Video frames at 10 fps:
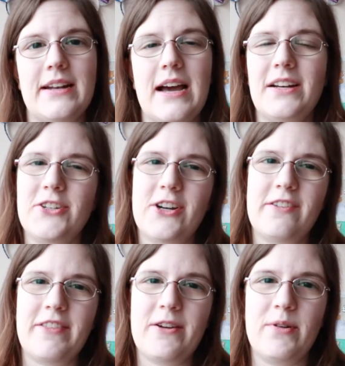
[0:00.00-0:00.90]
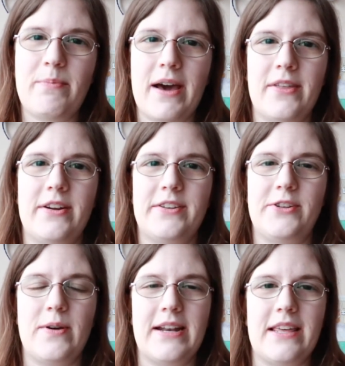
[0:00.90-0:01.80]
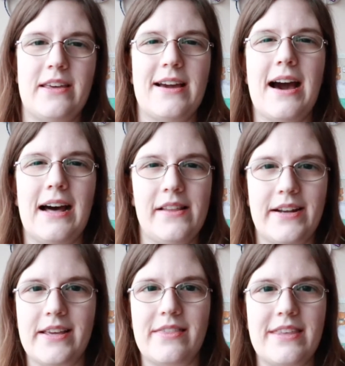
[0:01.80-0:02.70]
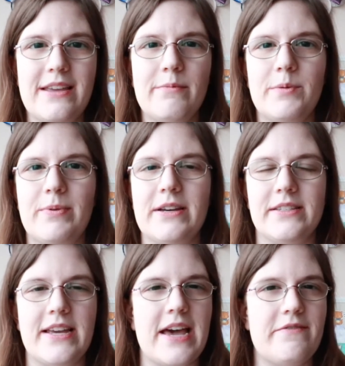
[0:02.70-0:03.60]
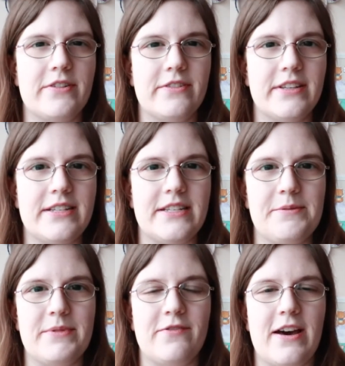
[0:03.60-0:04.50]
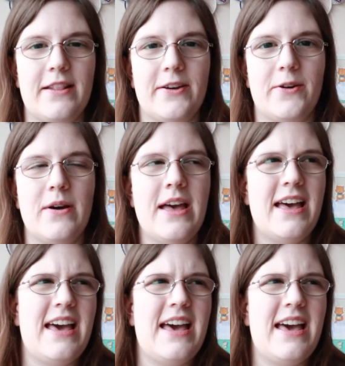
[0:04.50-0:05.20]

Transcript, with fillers: Not sure if they would bother to do anything holiday themed because they haven't really seemed to follow